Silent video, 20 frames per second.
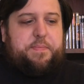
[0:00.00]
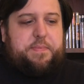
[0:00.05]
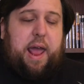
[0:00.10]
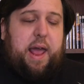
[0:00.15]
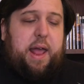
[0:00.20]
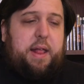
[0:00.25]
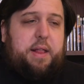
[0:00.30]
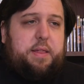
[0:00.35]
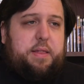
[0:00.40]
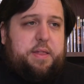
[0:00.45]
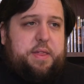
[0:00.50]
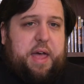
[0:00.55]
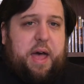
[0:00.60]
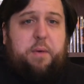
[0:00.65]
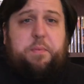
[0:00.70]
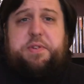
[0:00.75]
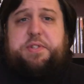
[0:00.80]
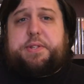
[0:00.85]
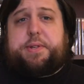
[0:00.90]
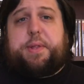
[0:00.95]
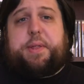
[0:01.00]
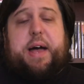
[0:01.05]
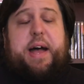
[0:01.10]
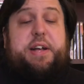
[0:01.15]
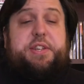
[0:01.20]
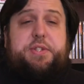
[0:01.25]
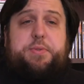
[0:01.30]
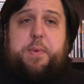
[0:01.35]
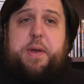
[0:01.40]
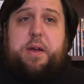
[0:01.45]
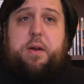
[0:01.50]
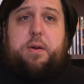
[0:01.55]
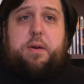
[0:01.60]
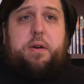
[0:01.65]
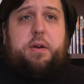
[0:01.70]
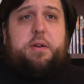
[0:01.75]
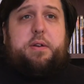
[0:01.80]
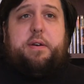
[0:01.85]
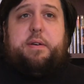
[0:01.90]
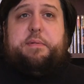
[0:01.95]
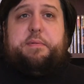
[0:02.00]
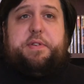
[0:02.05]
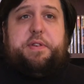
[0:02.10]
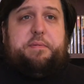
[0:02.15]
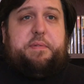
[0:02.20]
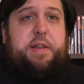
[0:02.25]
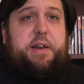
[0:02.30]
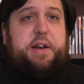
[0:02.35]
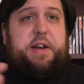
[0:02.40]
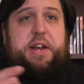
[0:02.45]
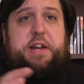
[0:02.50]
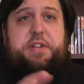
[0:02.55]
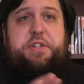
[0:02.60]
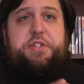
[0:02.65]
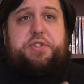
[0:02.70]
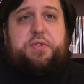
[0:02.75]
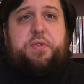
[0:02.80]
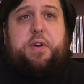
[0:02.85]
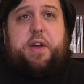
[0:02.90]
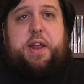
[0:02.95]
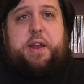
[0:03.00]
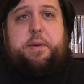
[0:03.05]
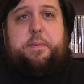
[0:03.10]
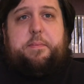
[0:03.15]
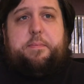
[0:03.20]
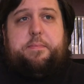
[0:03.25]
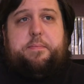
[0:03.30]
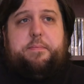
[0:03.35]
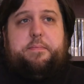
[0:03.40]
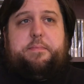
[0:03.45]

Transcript: And that was the last we heard of Divinity Destroyed.